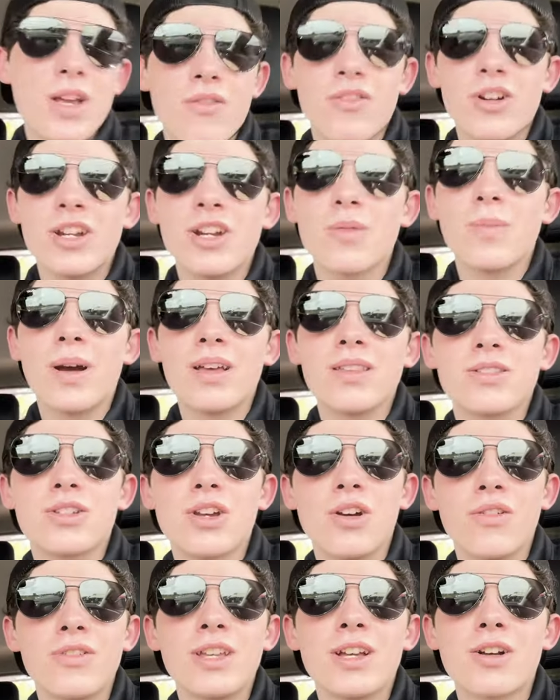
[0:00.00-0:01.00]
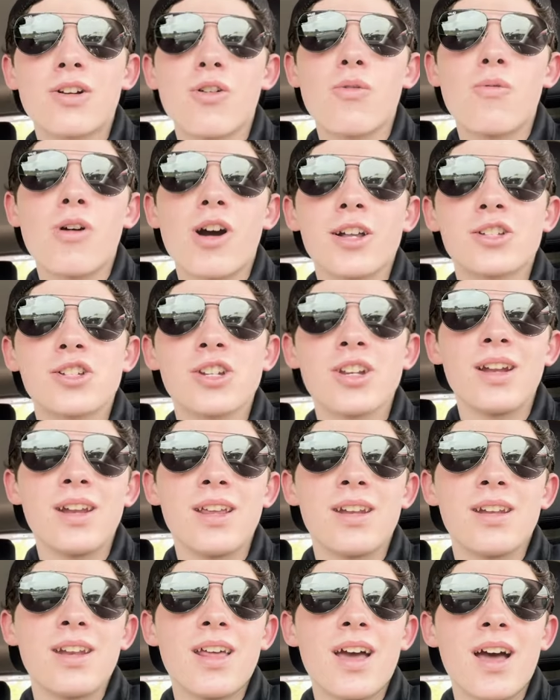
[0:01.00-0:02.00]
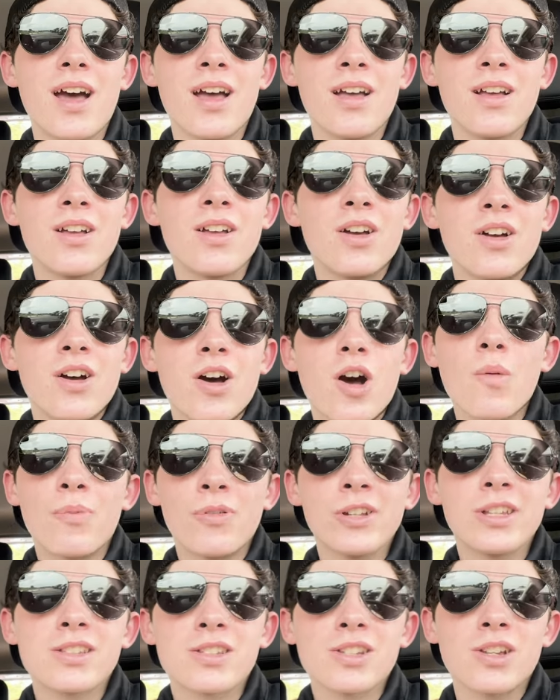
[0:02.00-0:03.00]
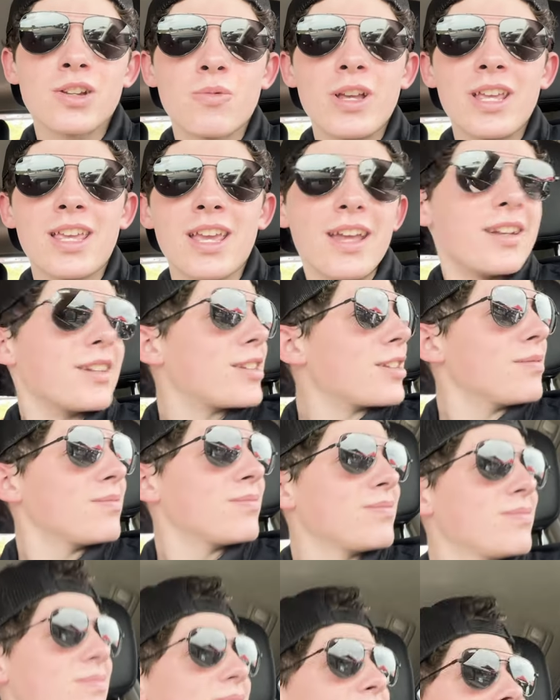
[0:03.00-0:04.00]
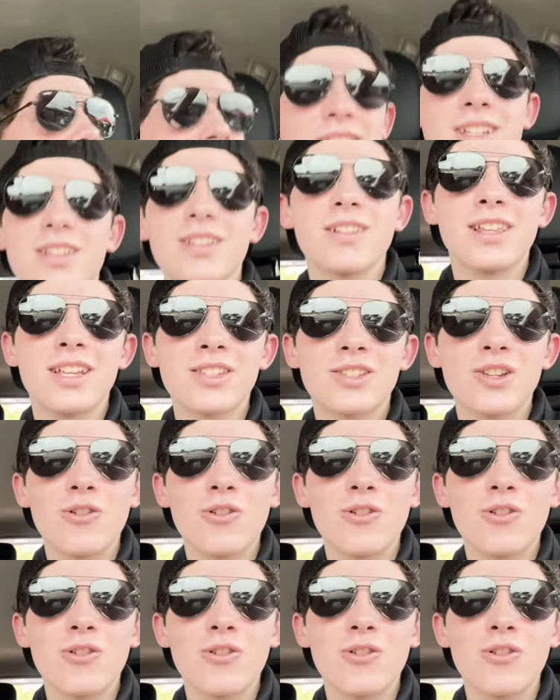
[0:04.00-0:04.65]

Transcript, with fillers: over here by the tow vehicle watching, and uh, hopefully it's a good weekend. Right, Let's we